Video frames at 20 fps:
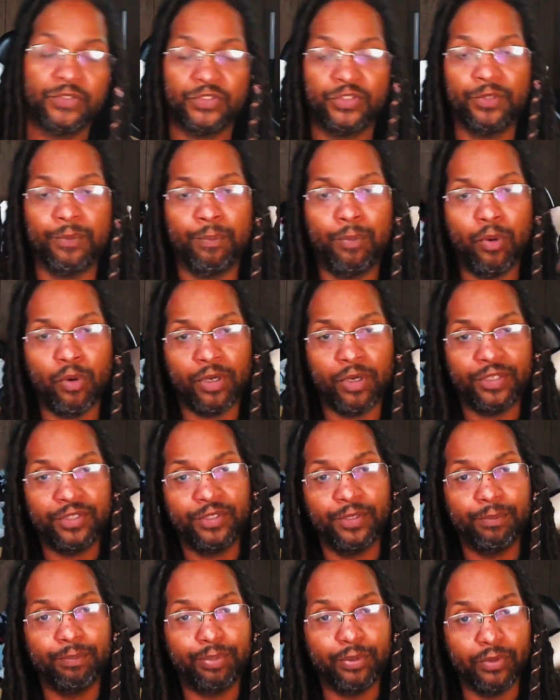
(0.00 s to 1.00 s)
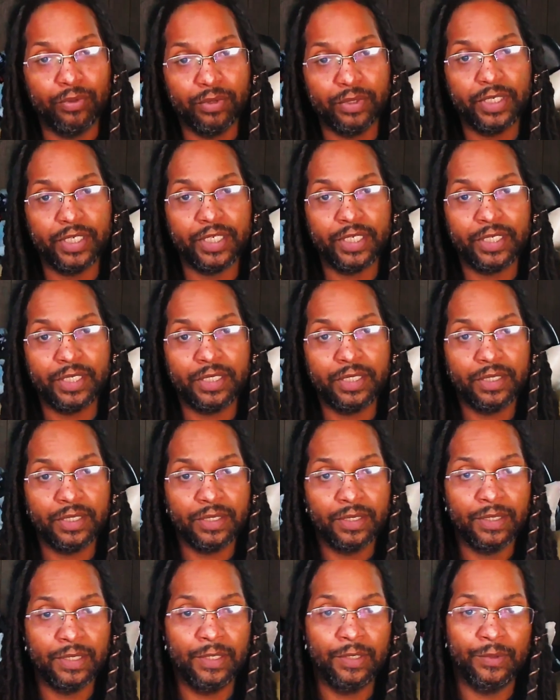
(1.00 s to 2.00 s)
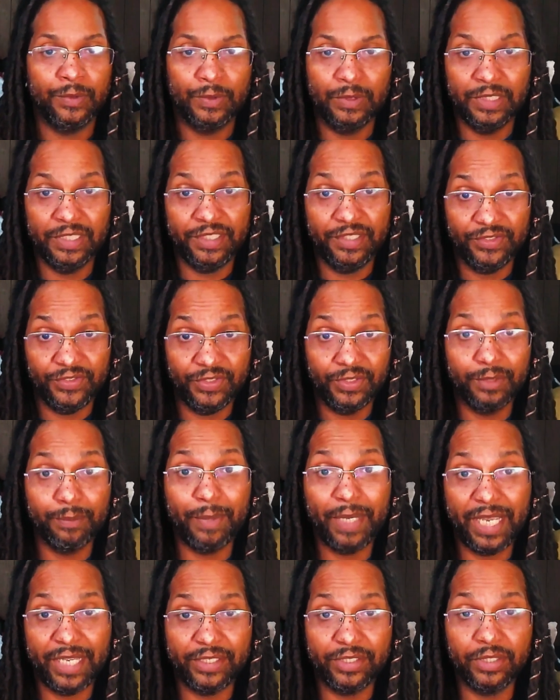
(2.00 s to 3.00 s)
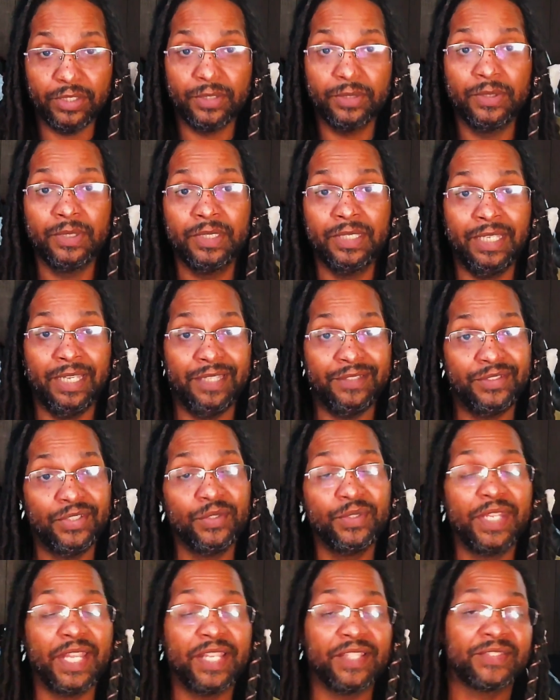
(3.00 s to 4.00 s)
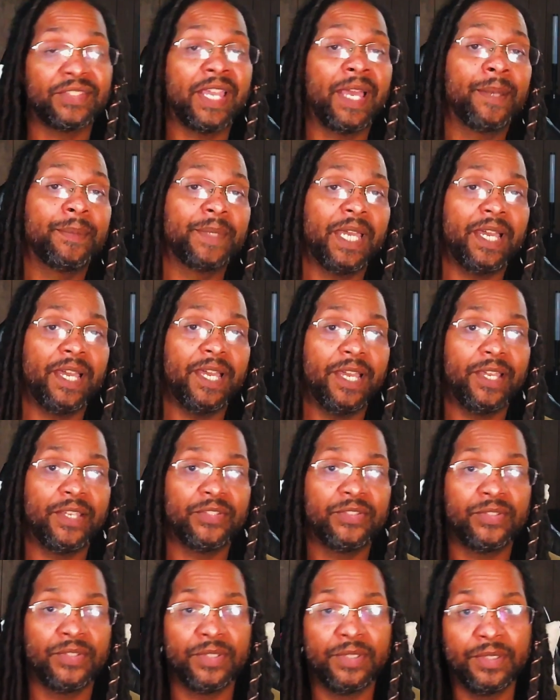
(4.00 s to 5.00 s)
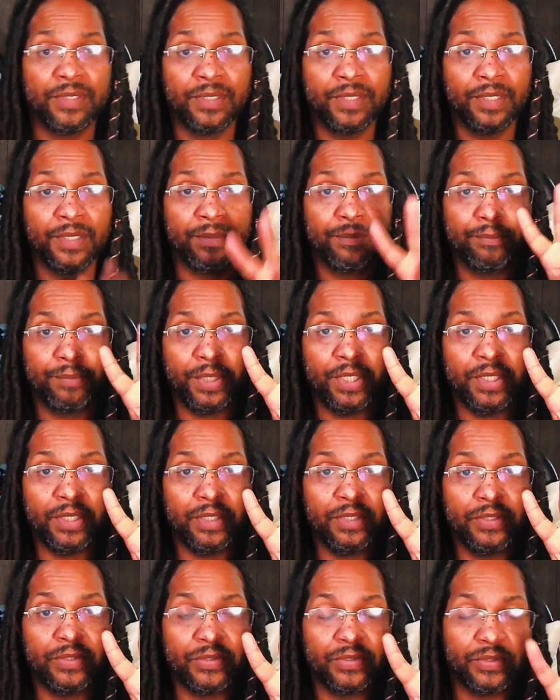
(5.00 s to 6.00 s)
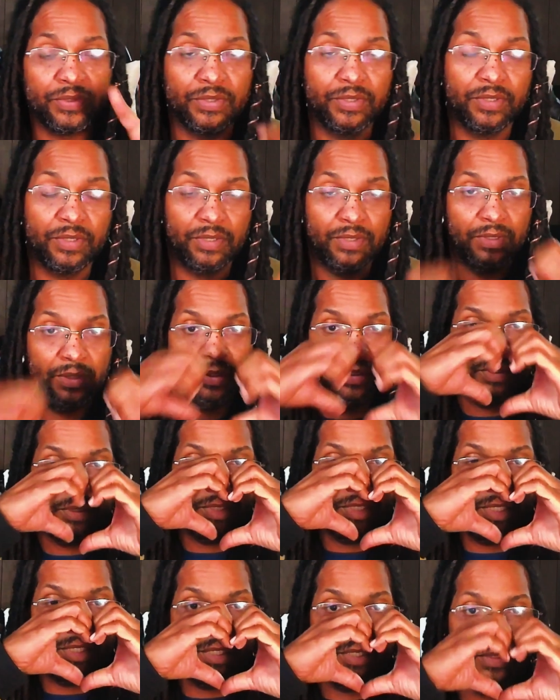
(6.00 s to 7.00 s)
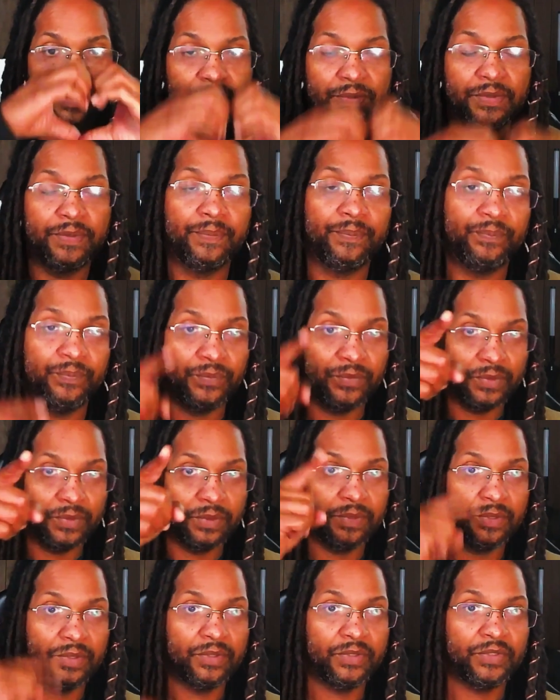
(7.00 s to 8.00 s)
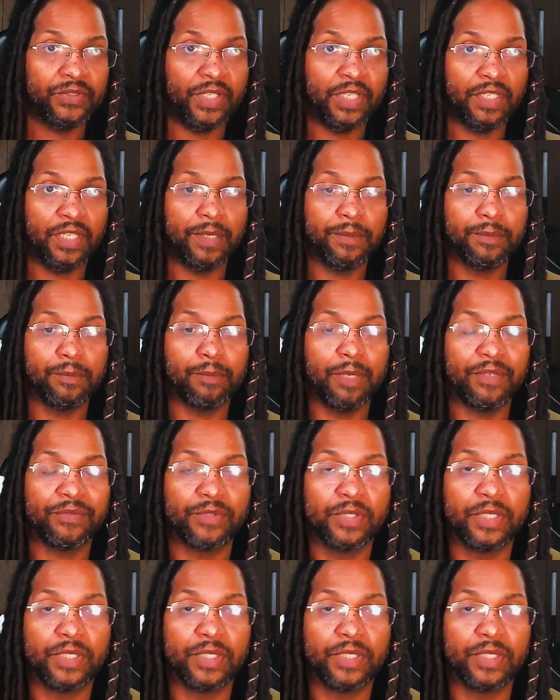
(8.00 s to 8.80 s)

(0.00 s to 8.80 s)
Support your boy. Link is in bio. Until next time, guys. Peace love that game.